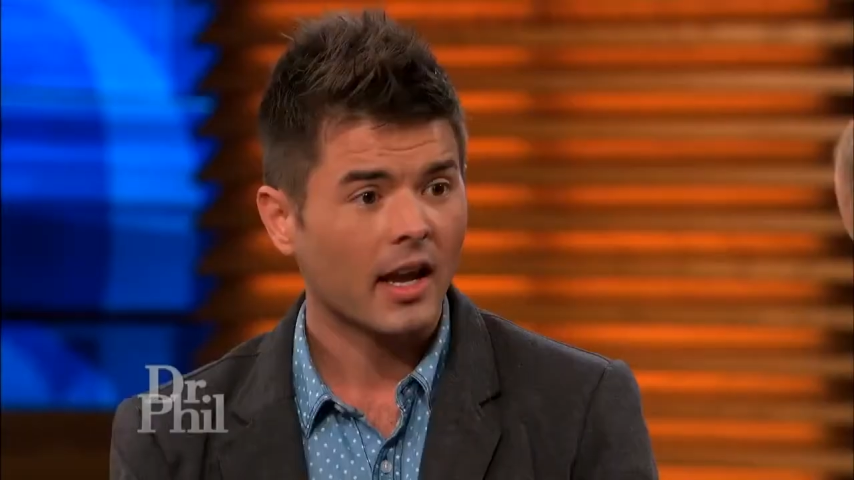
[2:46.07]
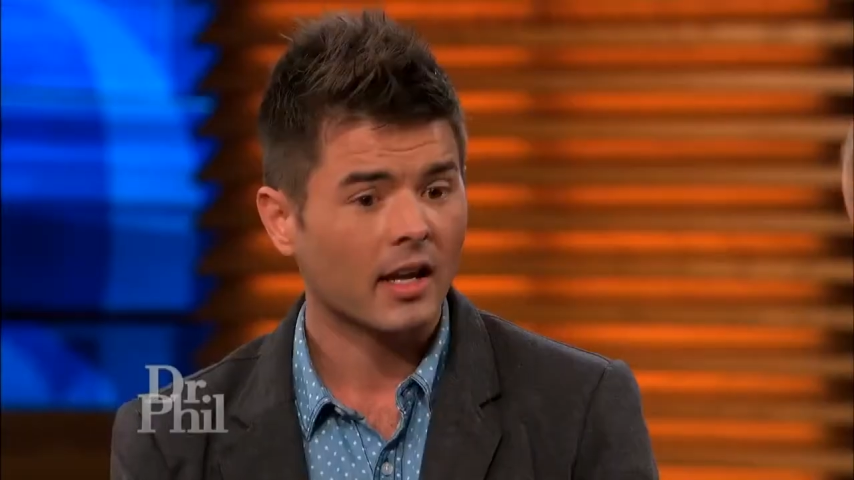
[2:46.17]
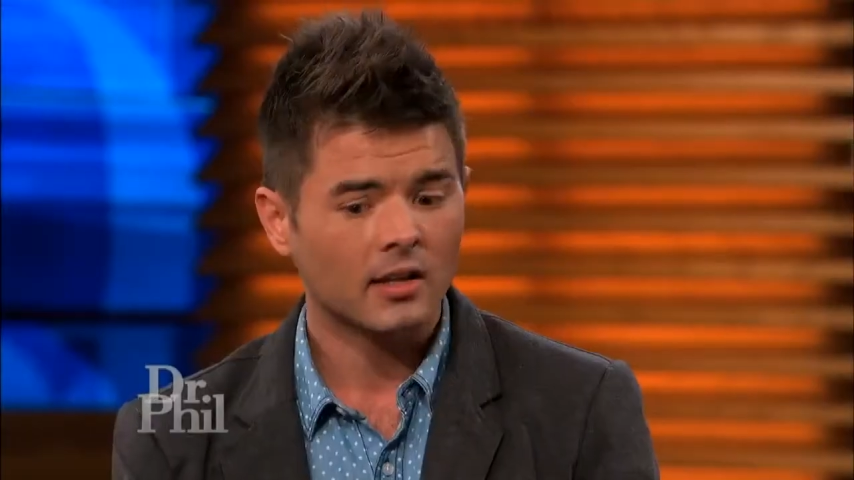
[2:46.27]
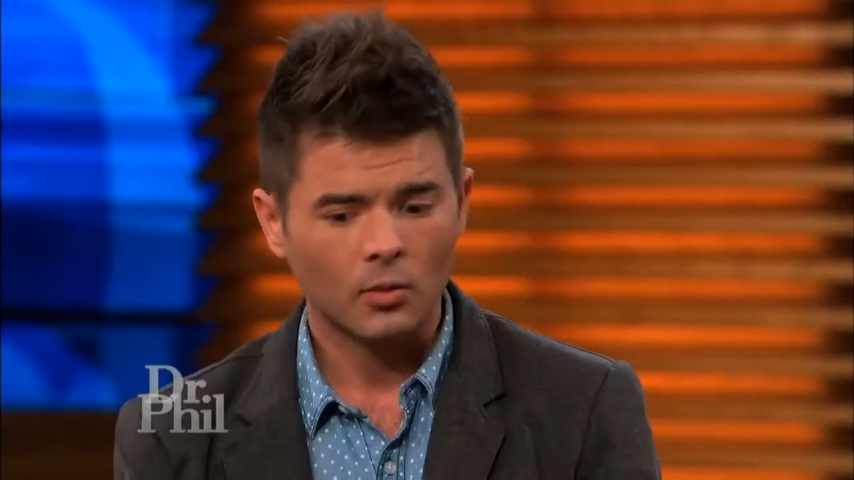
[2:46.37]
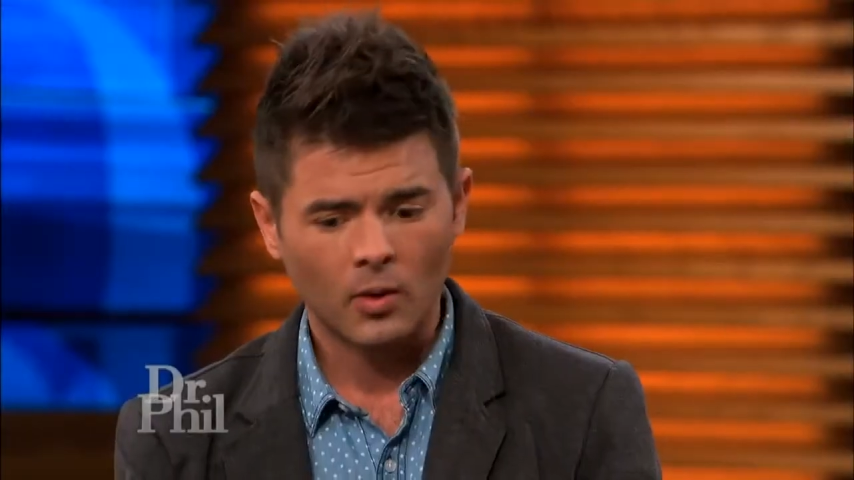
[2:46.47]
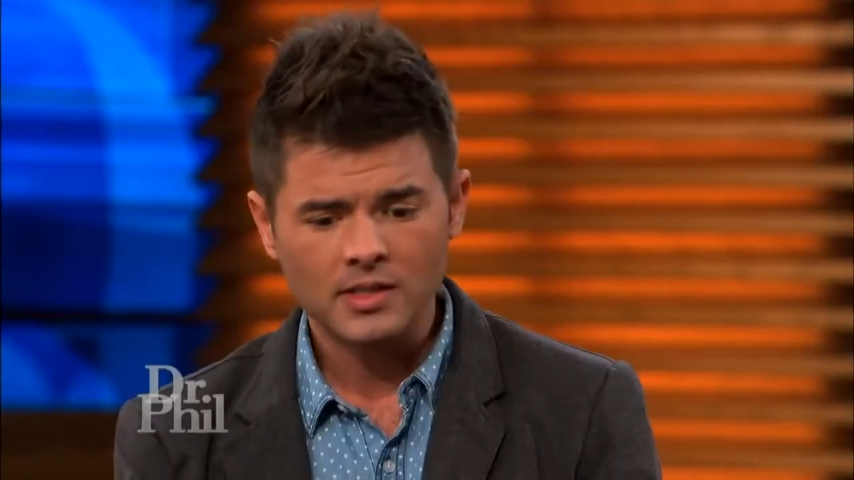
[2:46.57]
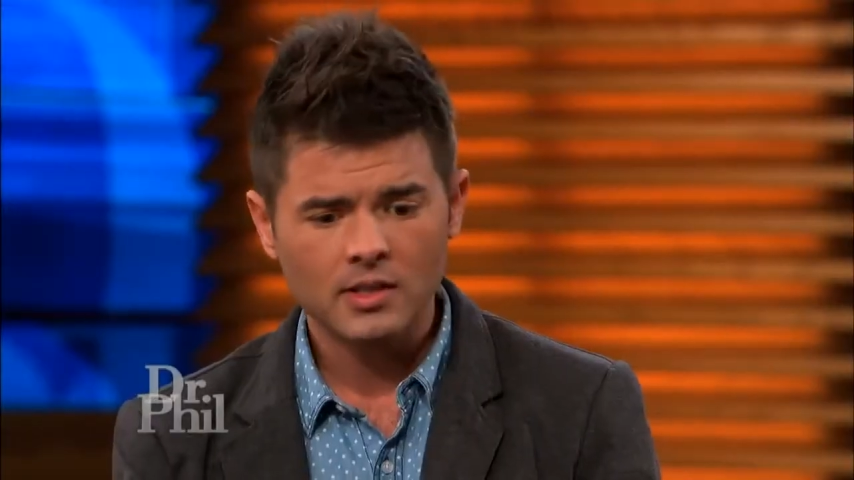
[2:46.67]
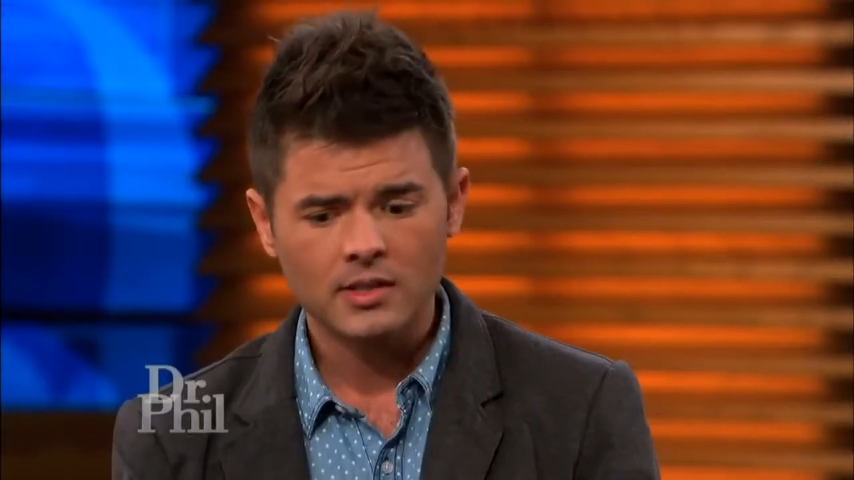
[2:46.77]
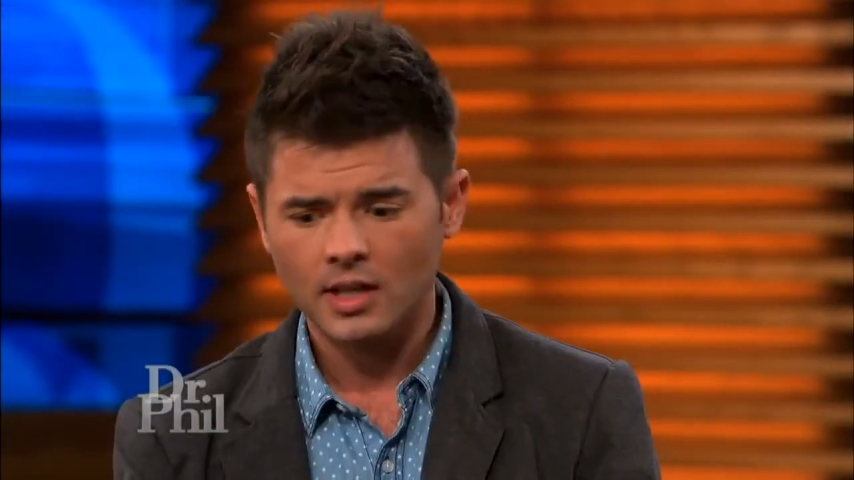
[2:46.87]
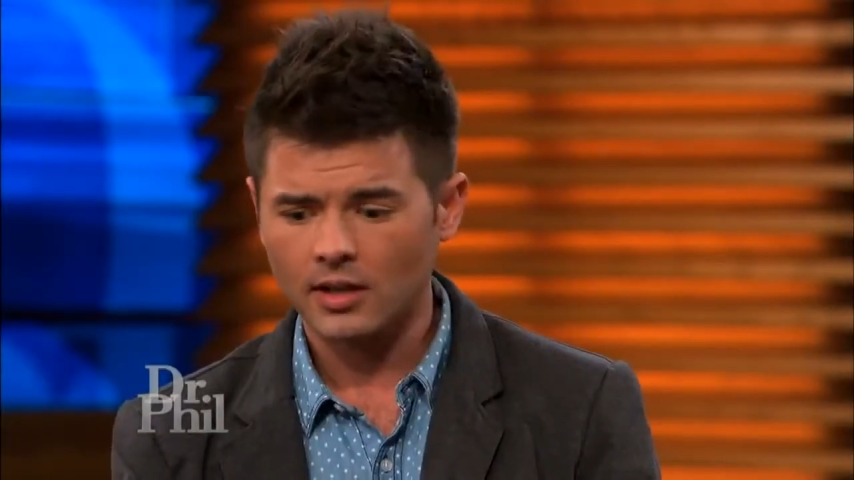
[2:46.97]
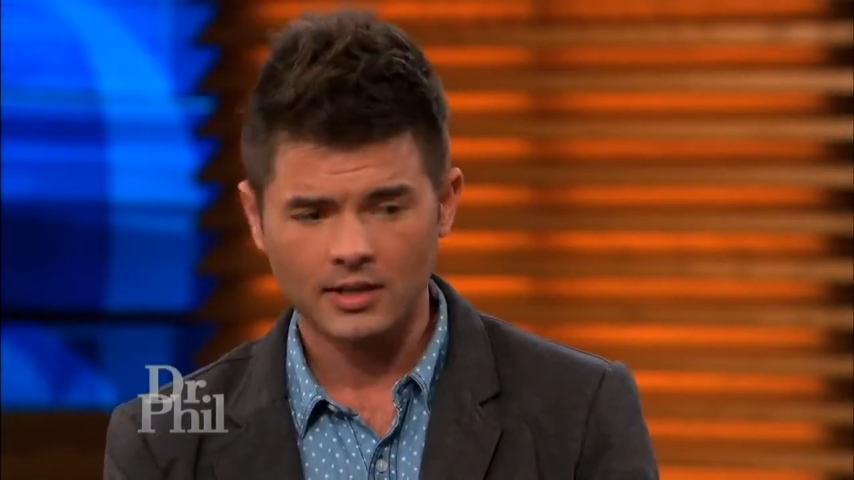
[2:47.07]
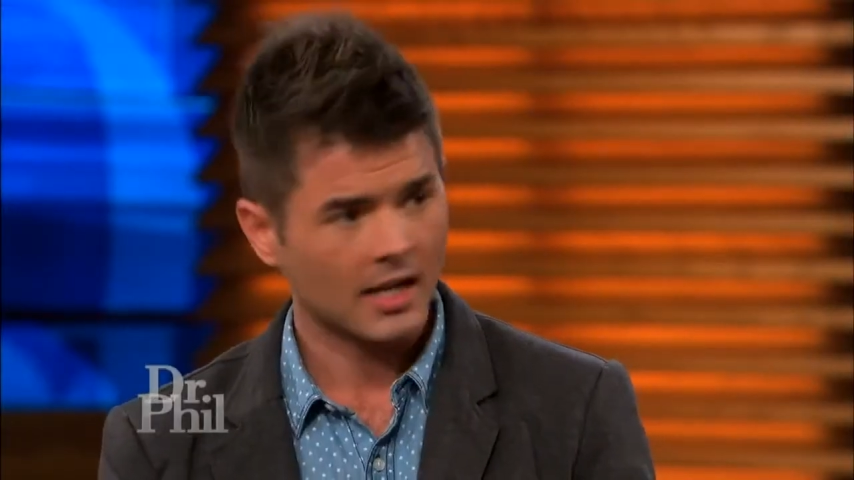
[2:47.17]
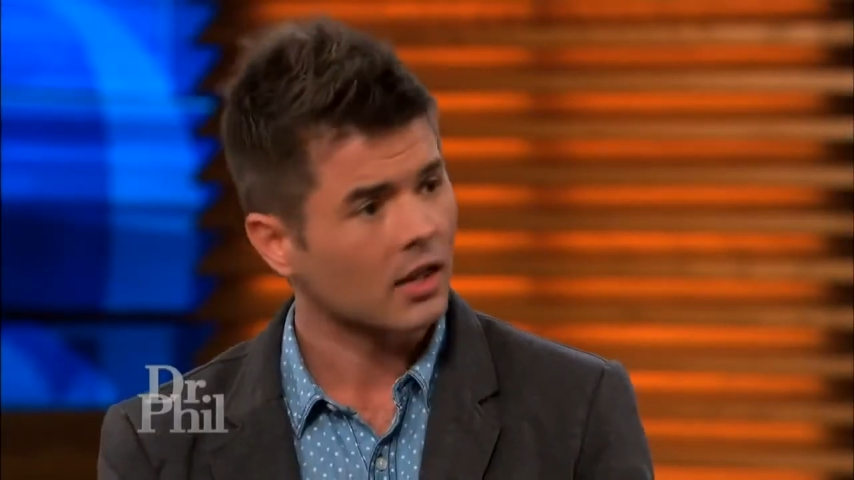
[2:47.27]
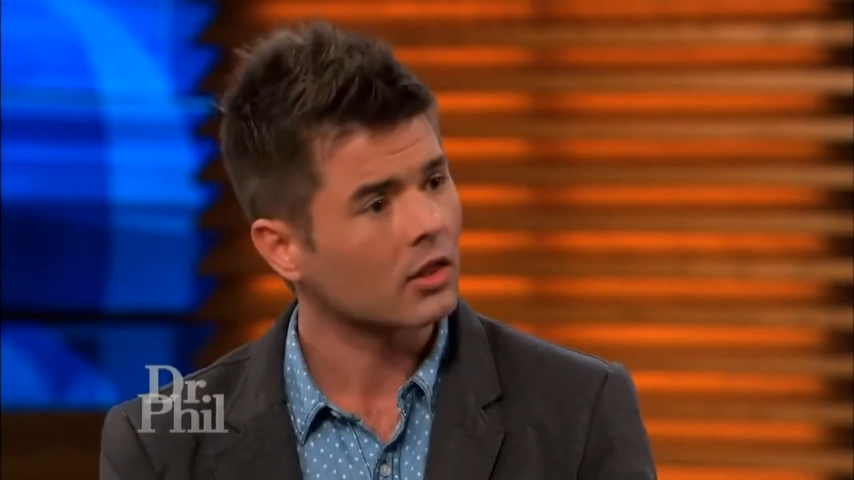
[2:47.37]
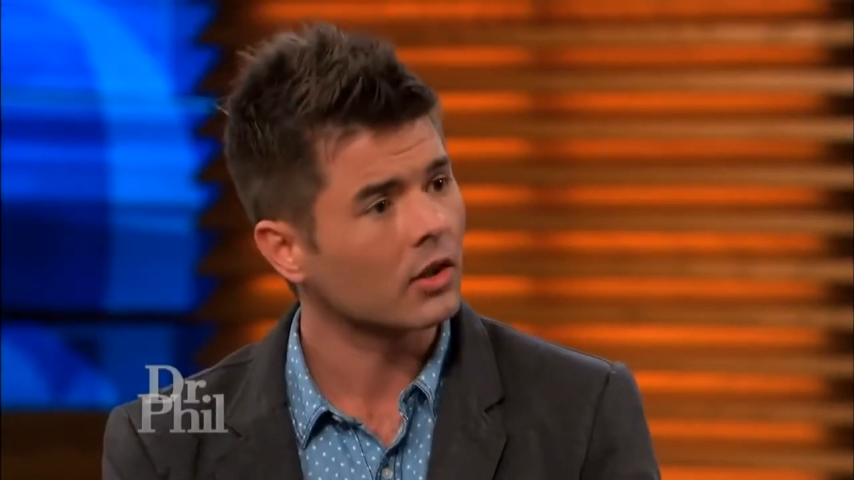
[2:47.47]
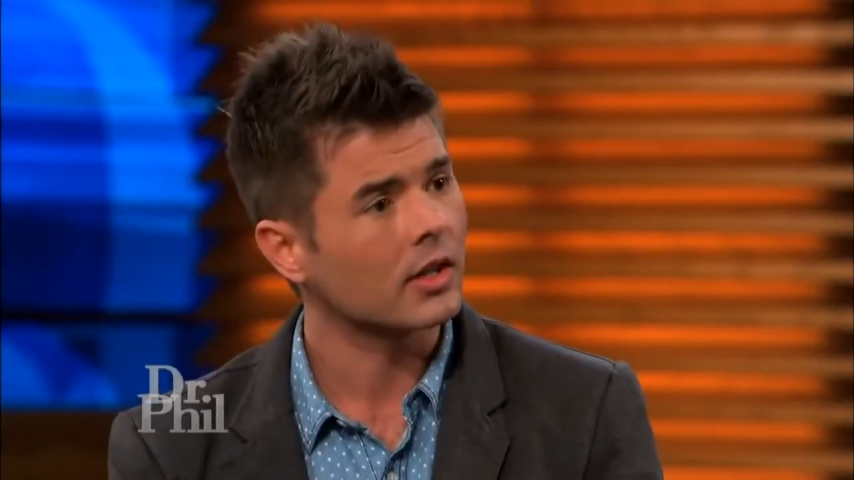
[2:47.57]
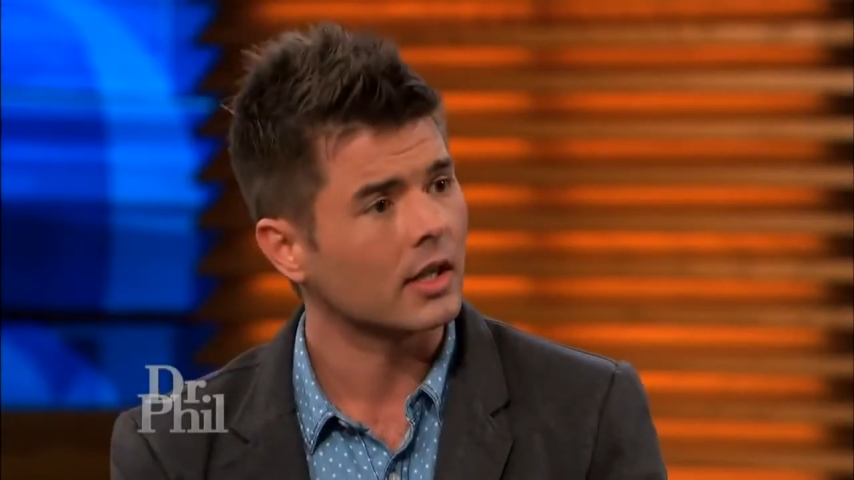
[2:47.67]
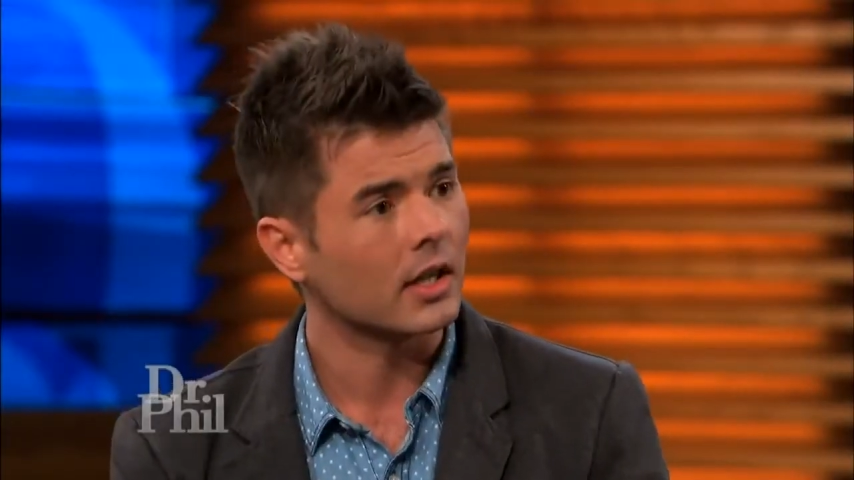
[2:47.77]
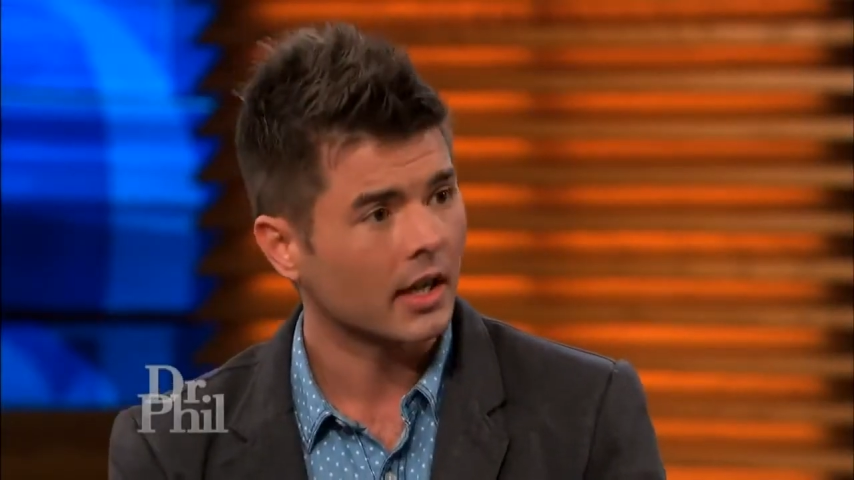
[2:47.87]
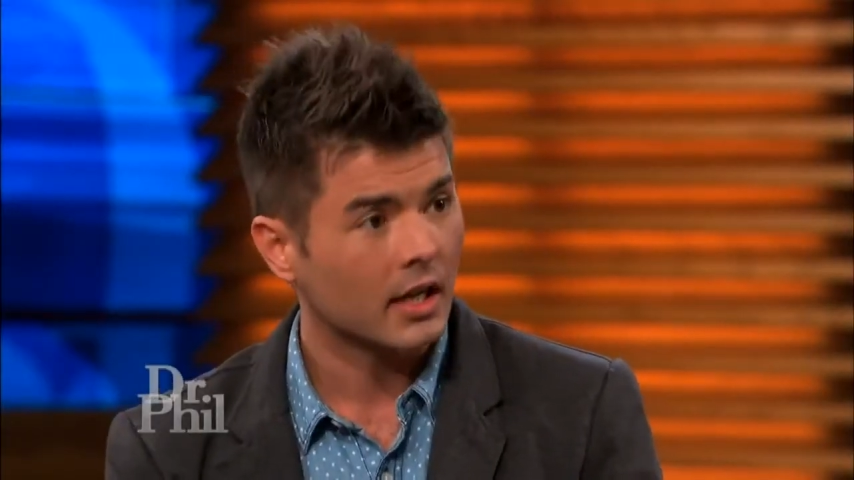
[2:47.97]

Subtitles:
And it wasn't until like day 30